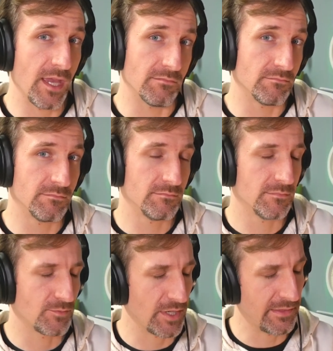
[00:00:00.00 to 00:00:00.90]
I'm
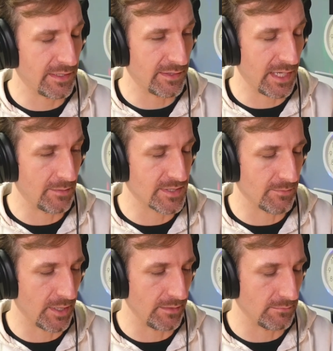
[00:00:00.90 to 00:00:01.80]
trying to think of the games that
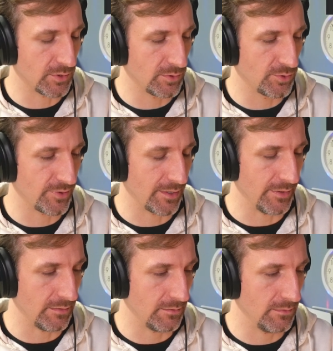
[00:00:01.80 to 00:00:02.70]
might trigger
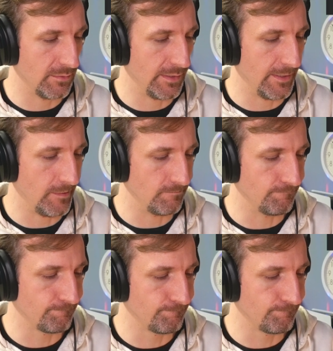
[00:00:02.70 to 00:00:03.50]
it. Um,